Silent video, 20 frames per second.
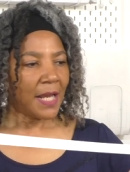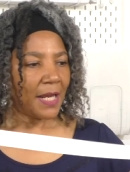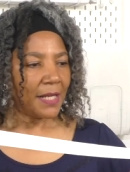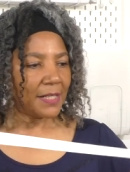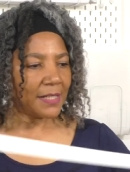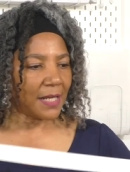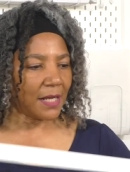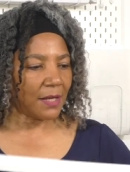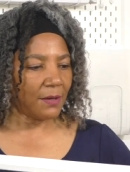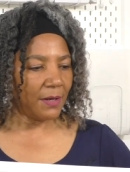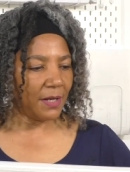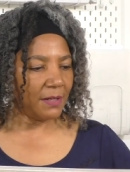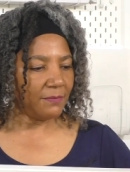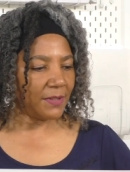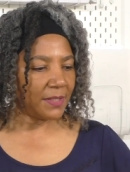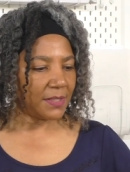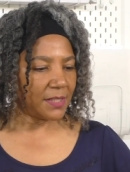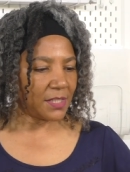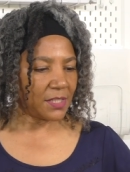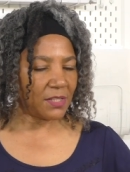Now I've
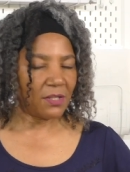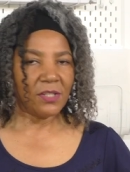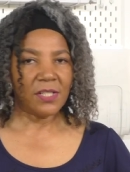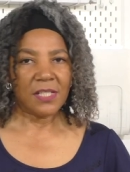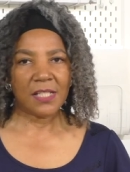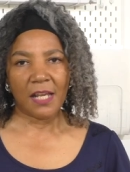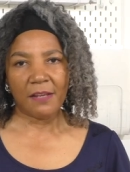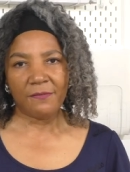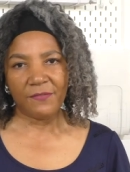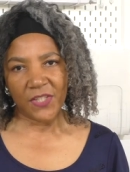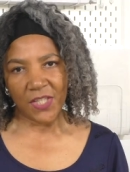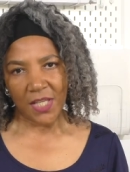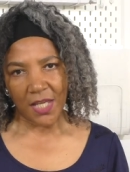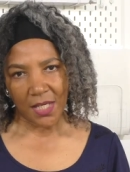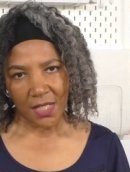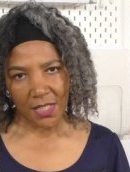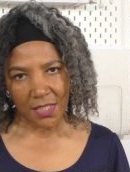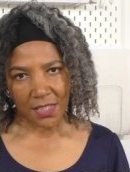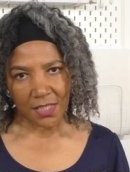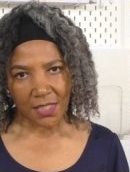had this curtain tape
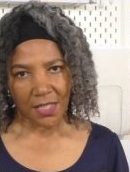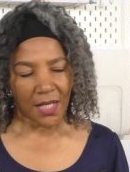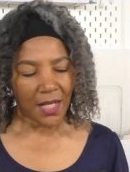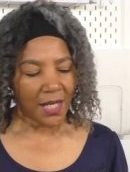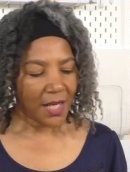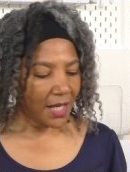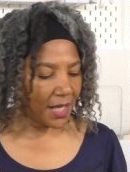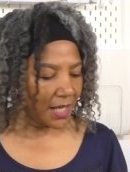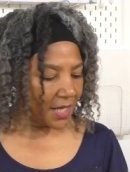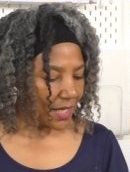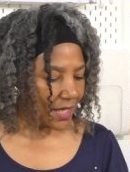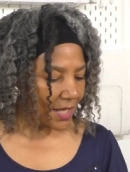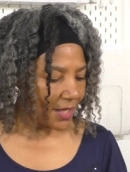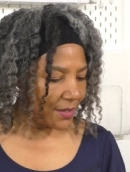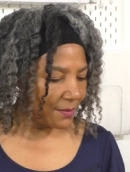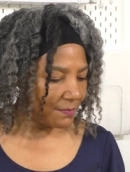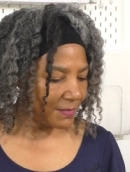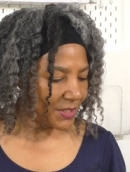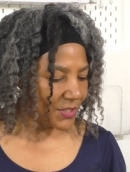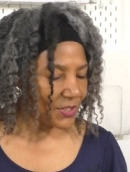for years.
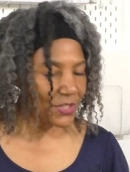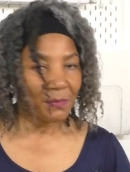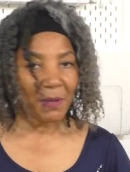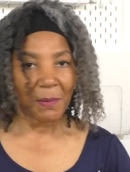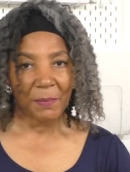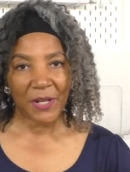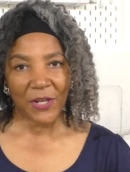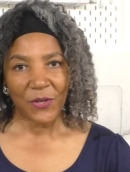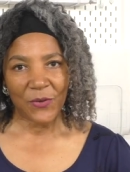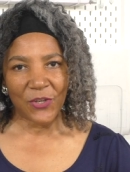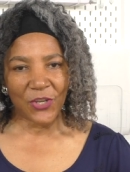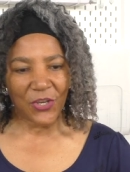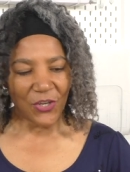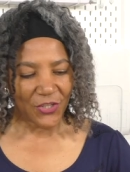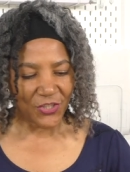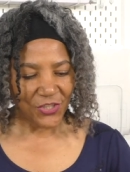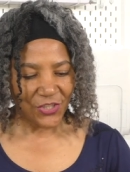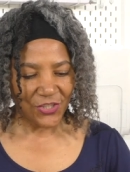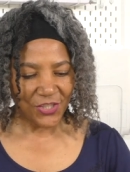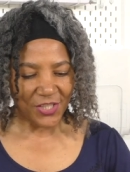Um, I used to make my own
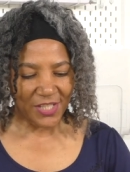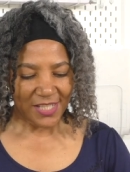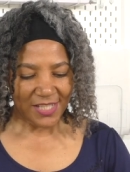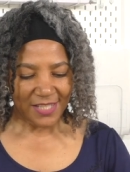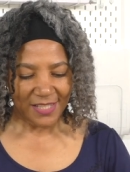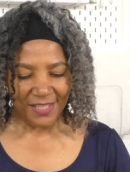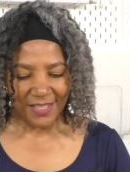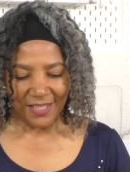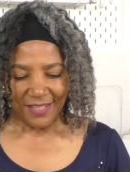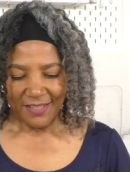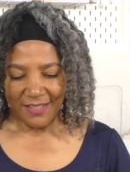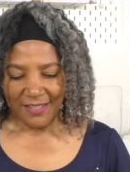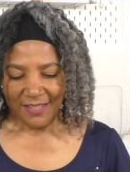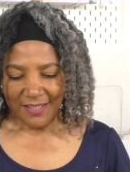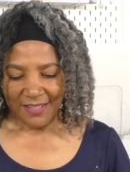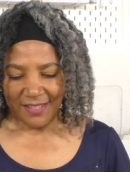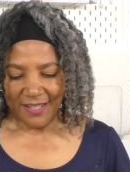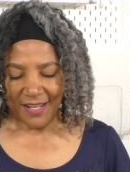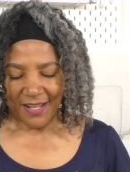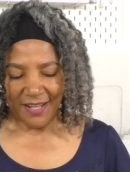curtains
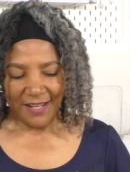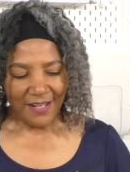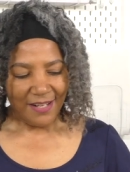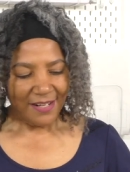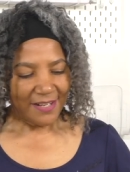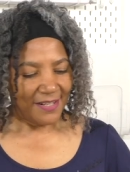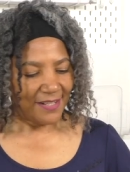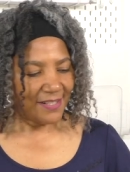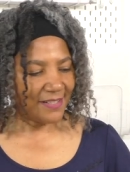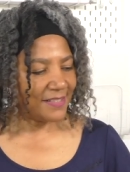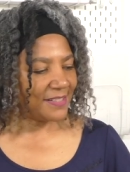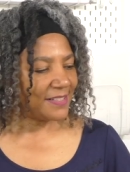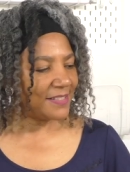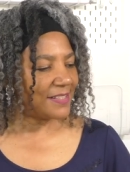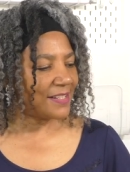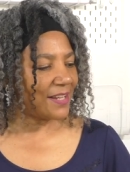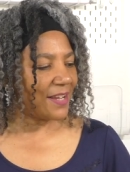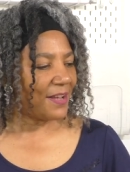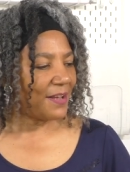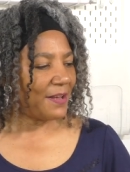and
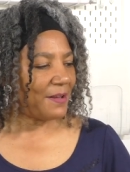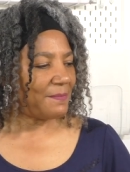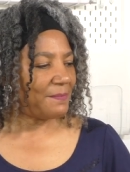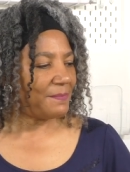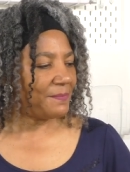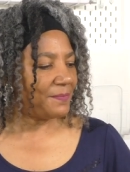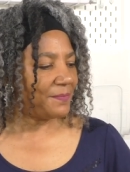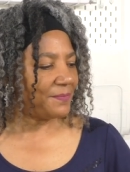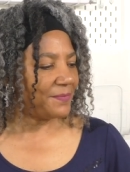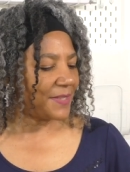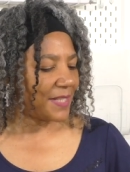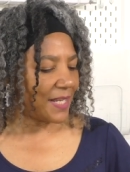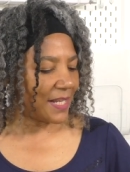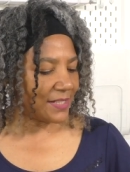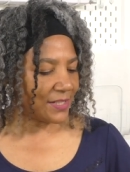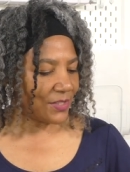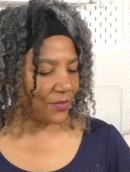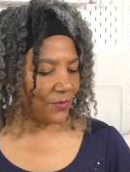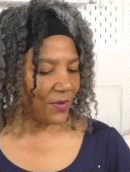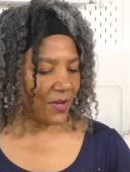um, yeah
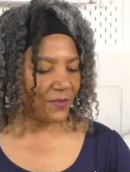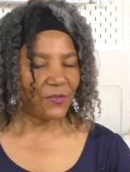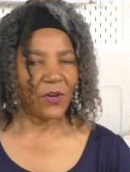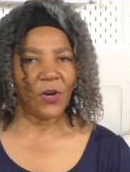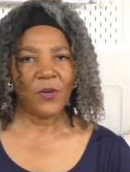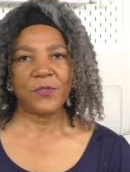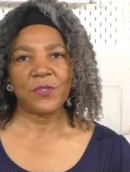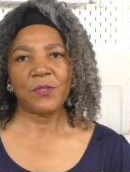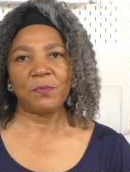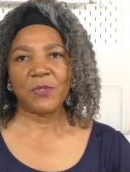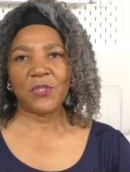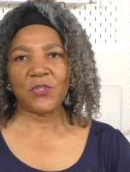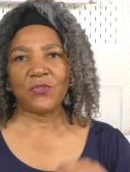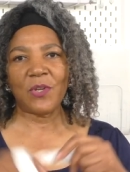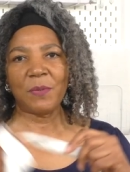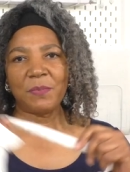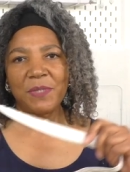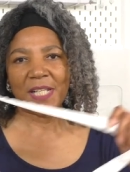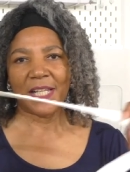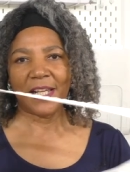so I've got some
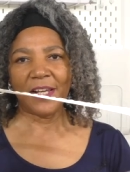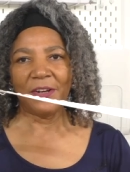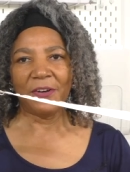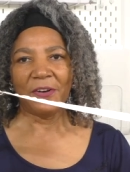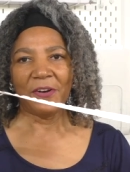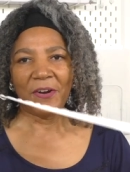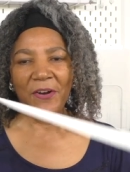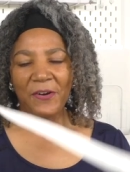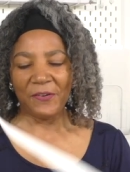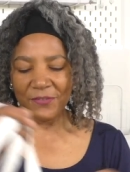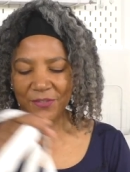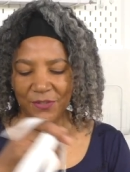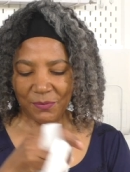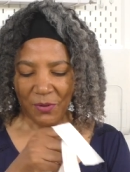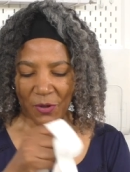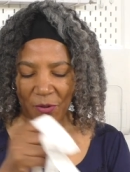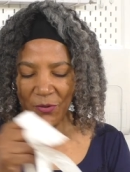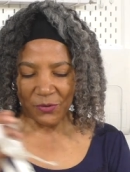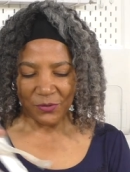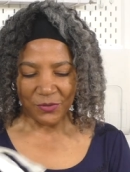strips here of some
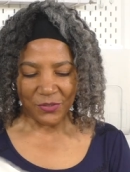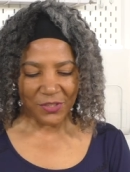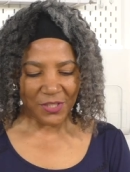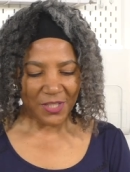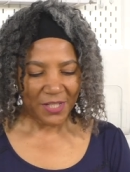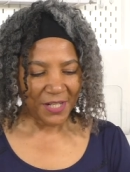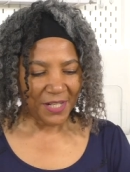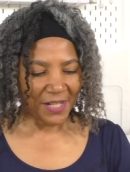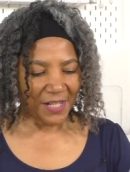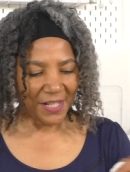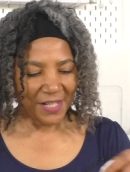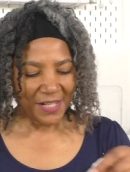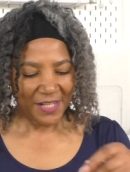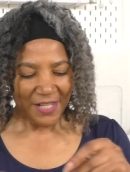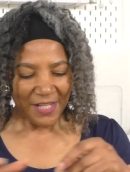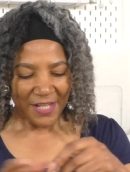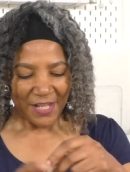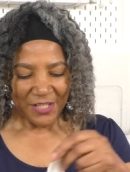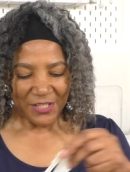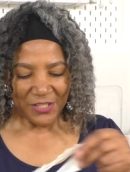old
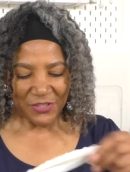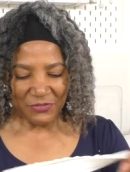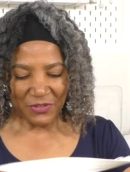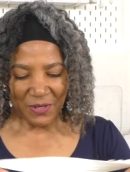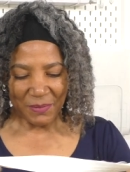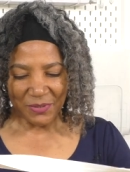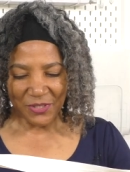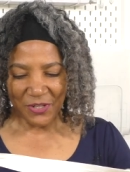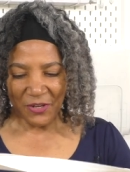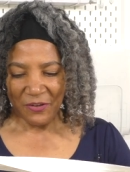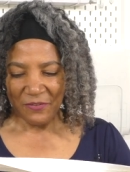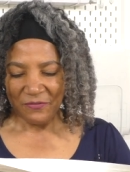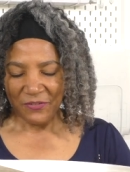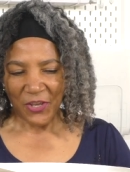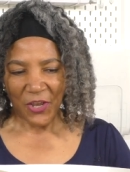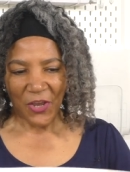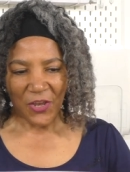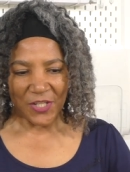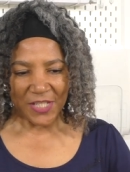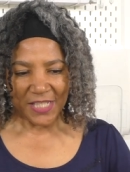strips of
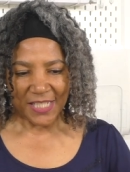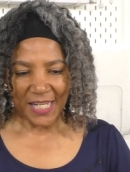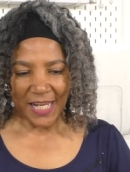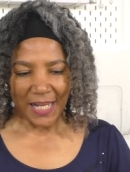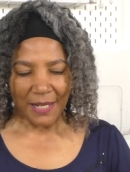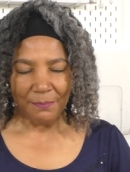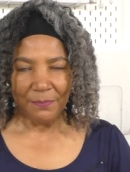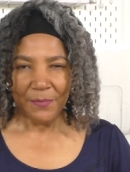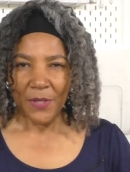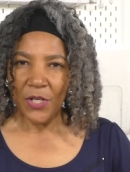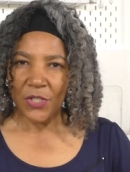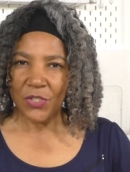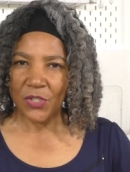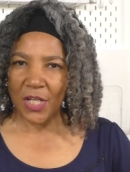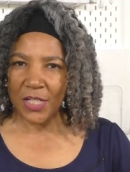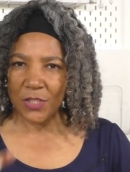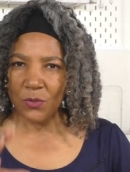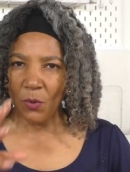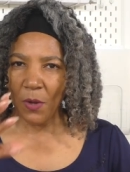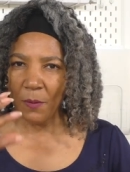curtain tape. So
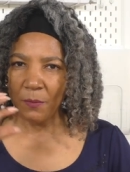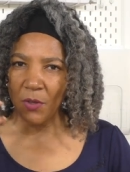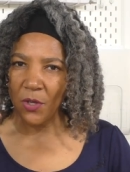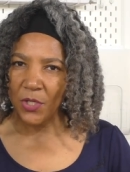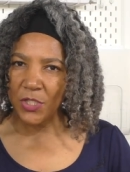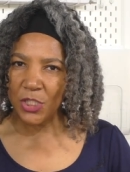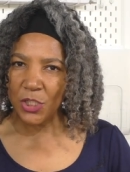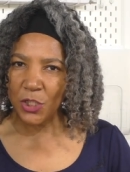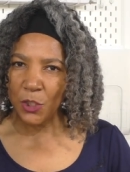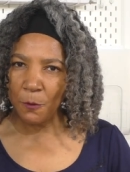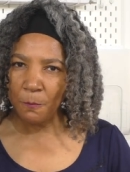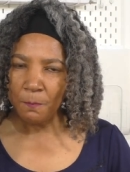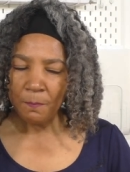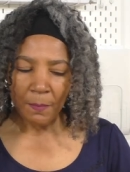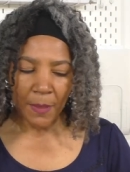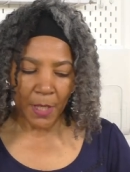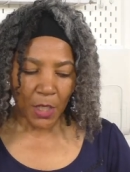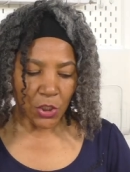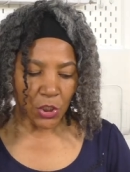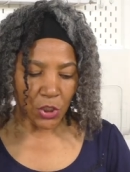that's what I'm going to
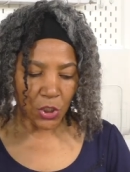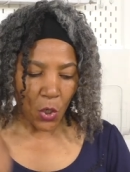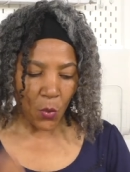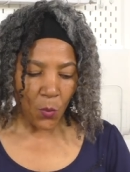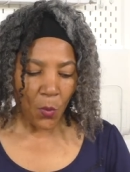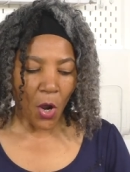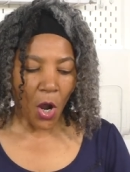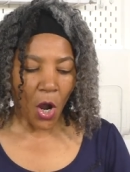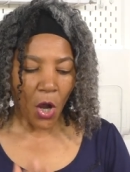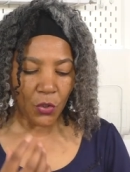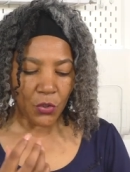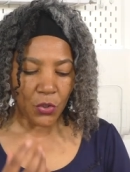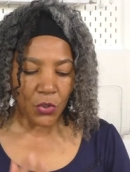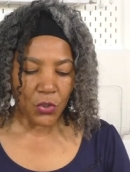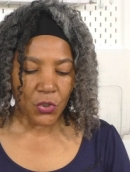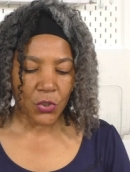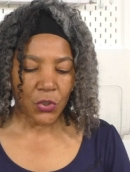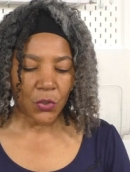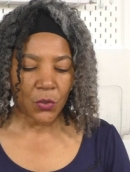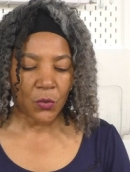sew
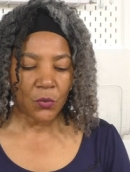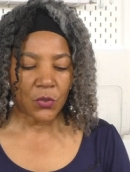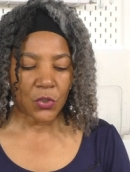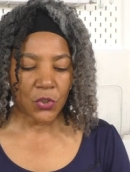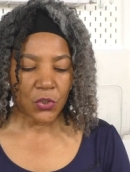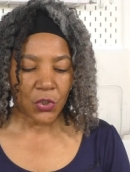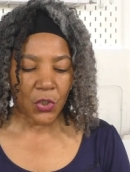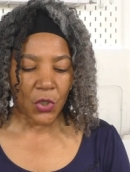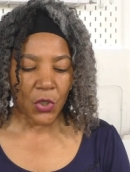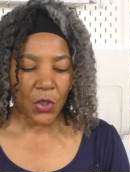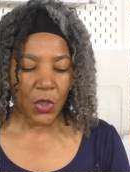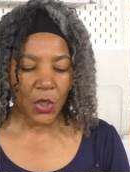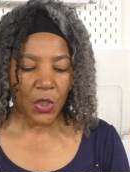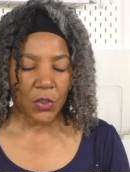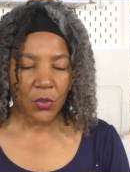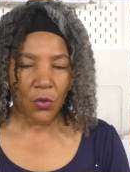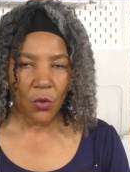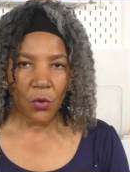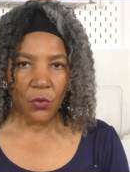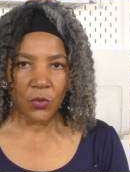onto the shirt
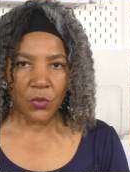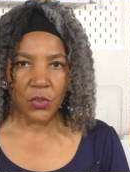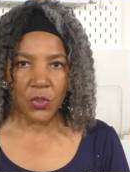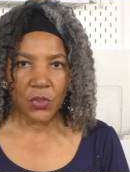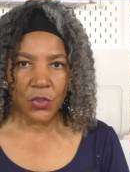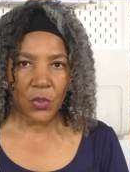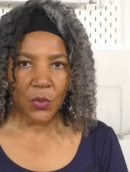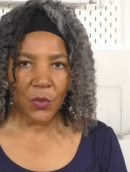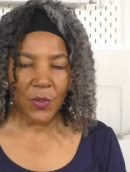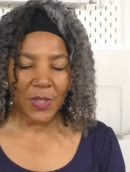in order to